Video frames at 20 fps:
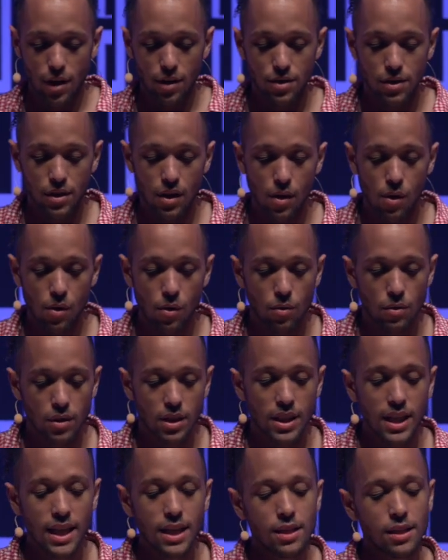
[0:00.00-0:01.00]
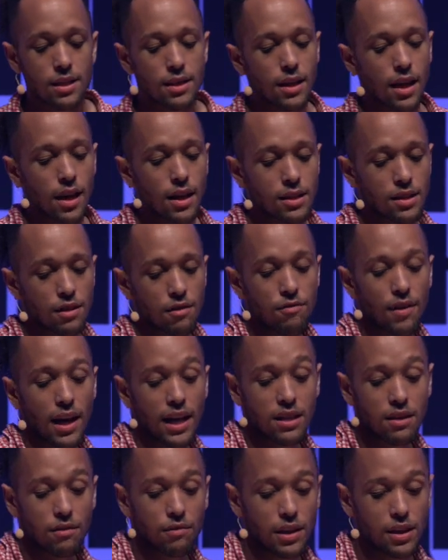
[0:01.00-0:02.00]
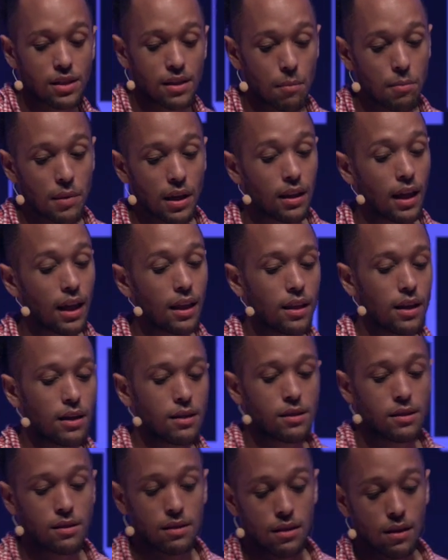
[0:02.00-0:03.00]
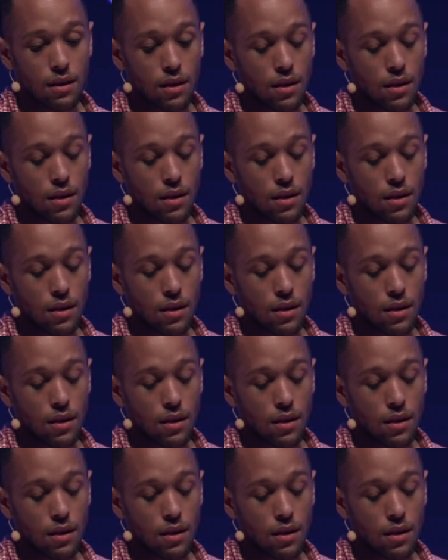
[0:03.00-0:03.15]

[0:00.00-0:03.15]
So this does effectively something like this,